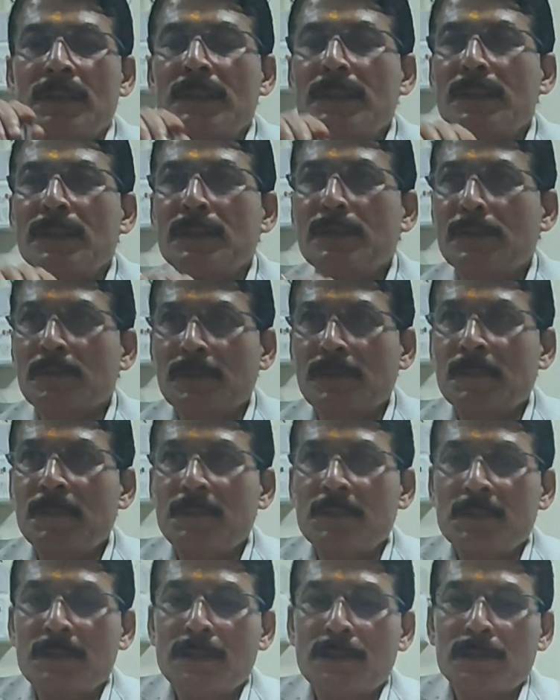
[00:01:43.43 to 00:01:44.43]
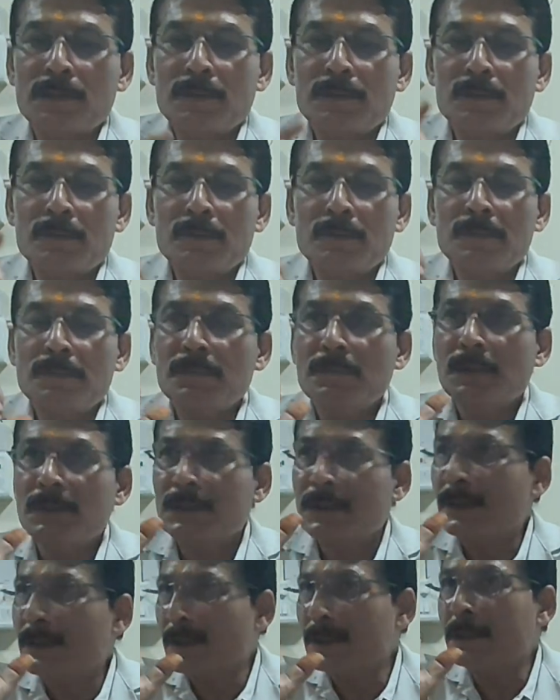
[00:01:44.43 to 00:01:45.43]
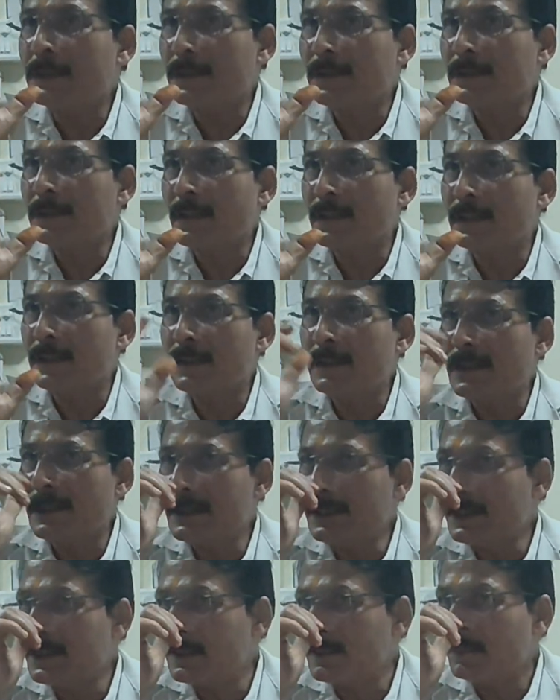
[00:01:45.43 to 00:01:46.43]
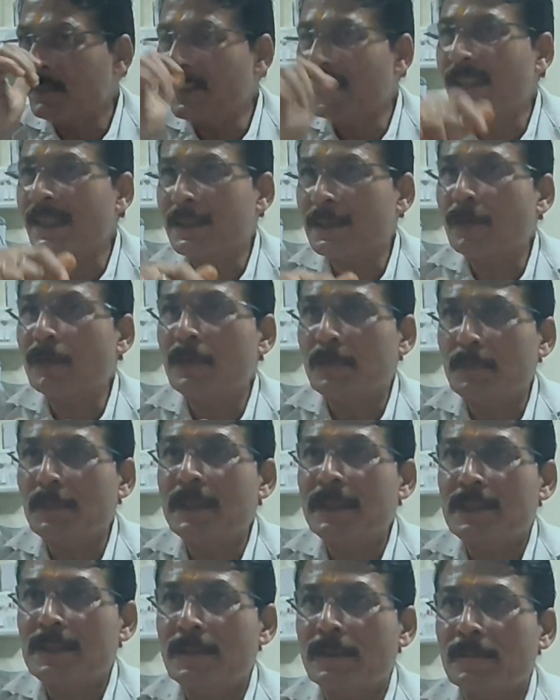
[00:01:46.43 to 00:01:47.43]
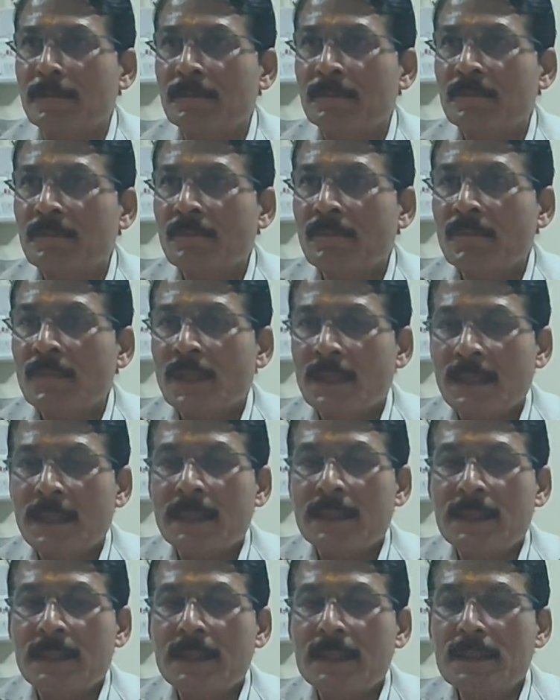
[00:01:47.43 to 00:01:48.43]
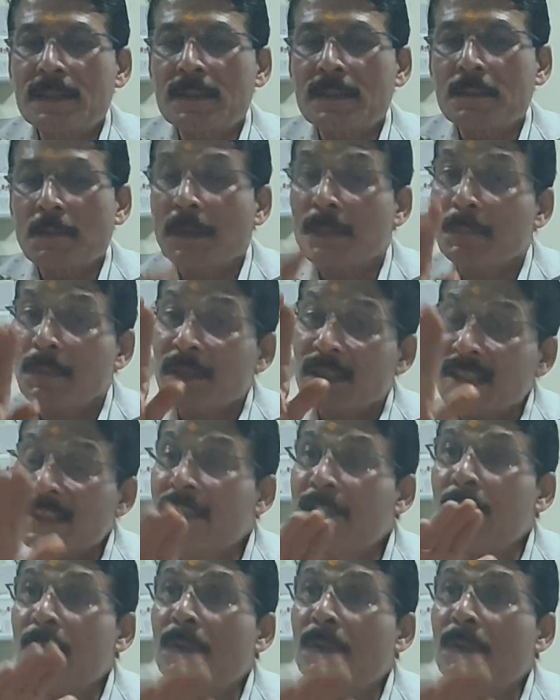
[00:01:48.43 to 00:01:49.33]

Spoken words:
is intermediate fixation. You must understand certain things. It has got limitation. Yes, this but this